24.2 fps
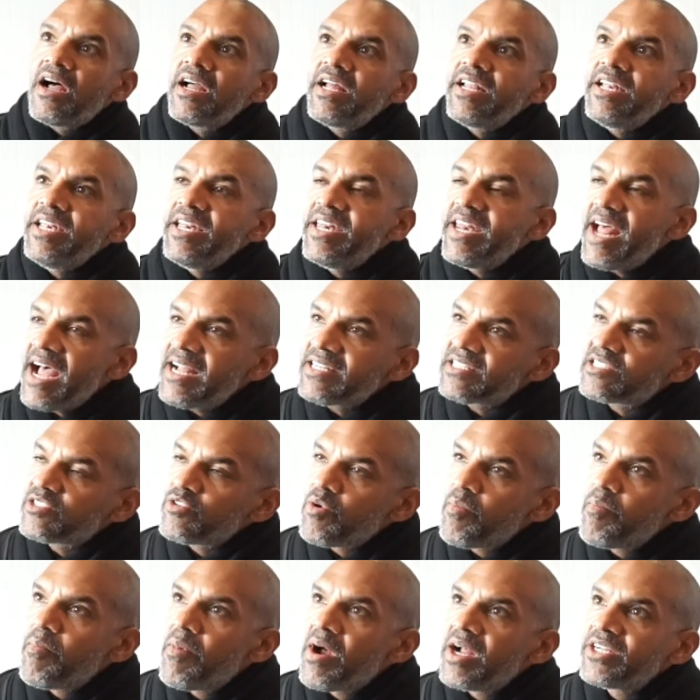Not so
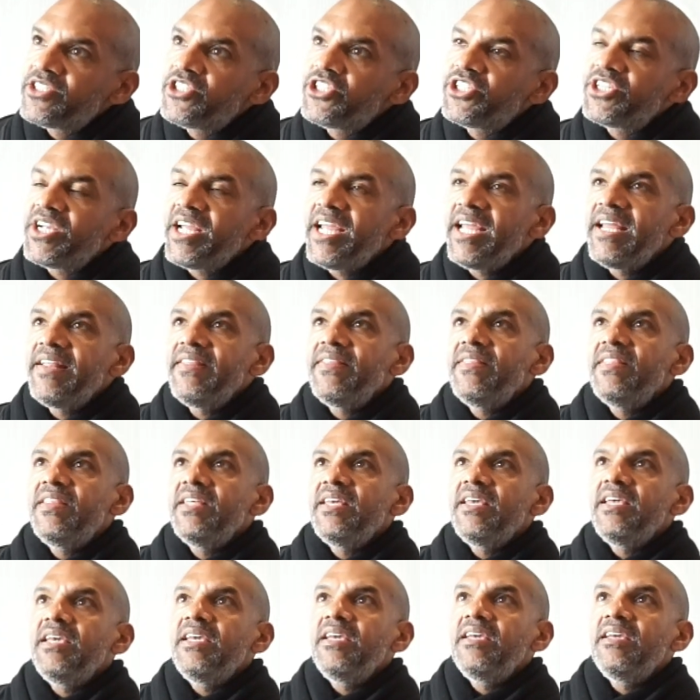much in
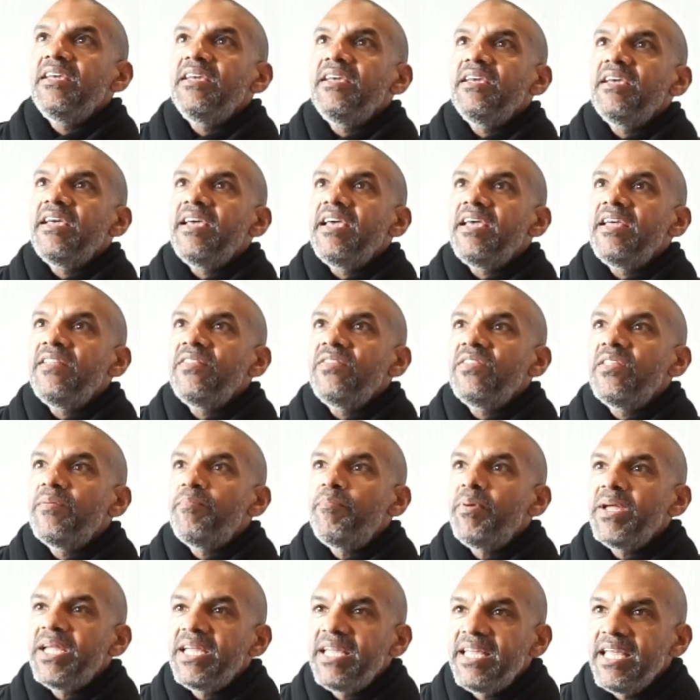the
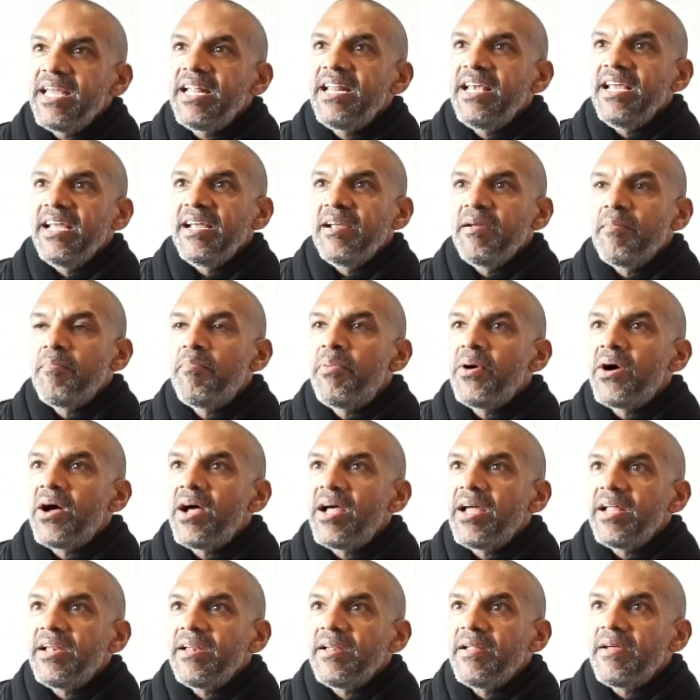beginning,
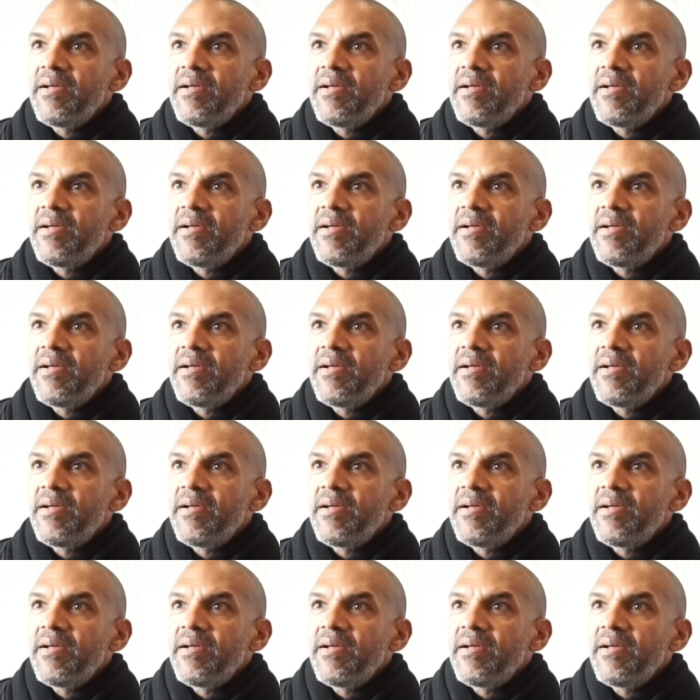but